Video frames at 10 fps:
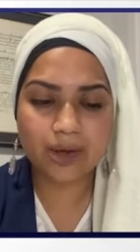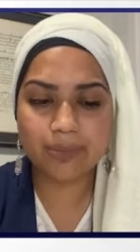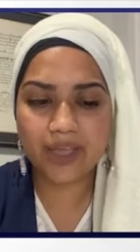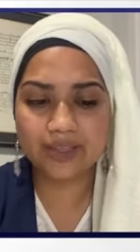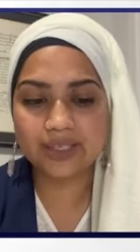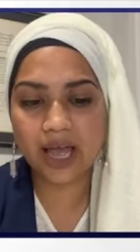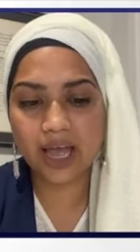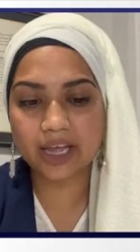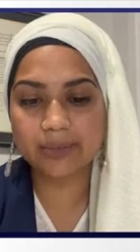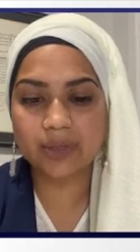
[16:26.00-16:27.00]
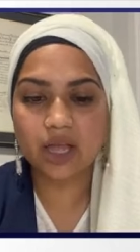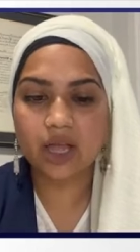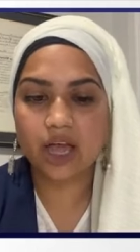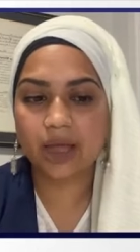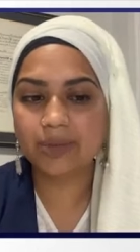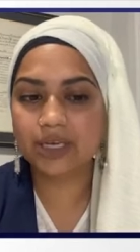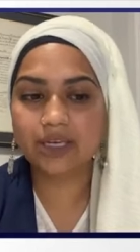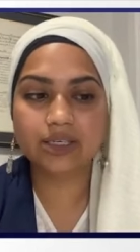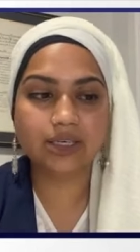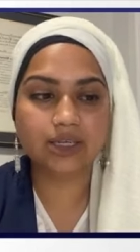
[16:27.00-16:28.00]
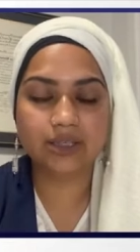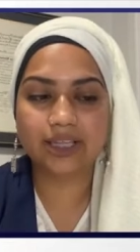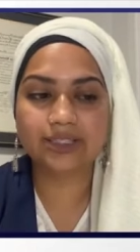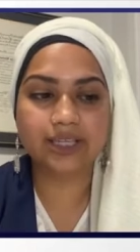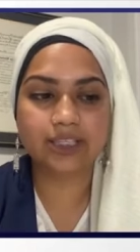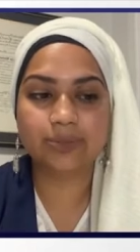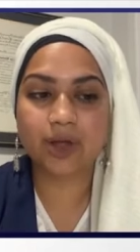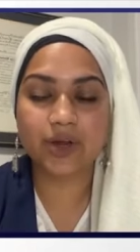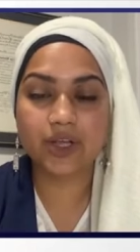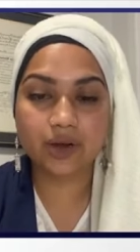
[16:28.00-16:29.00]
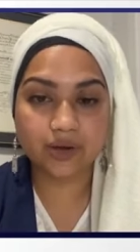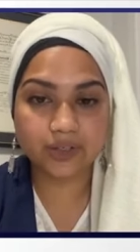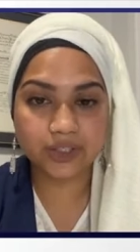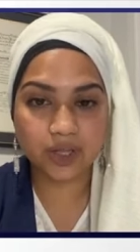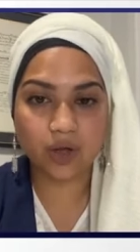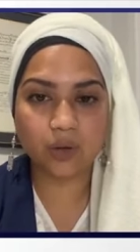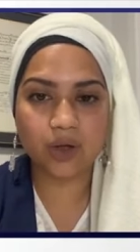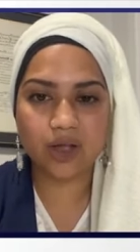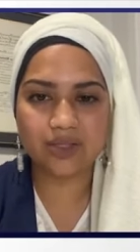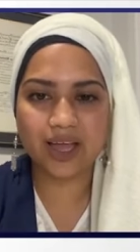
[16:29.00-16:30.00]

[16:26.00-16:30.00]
And by the time, let's say it's about a year or so